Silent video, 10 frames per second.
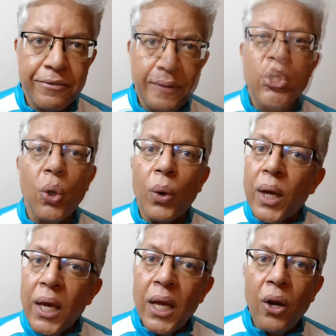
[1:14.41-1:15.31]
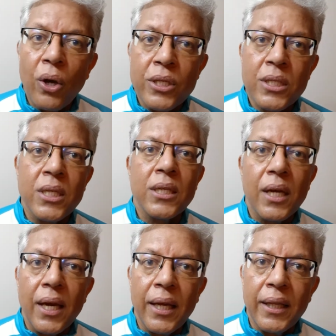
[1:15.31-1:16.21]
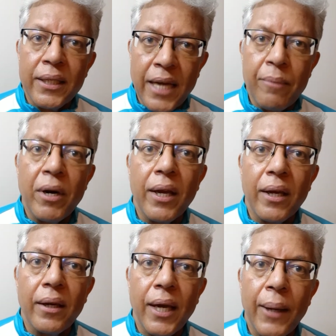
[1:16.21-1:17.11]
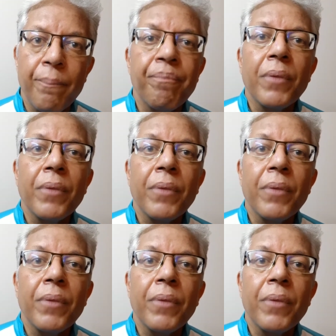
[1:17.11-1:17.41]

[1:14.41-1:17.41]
So he lost in the tie-breaking game,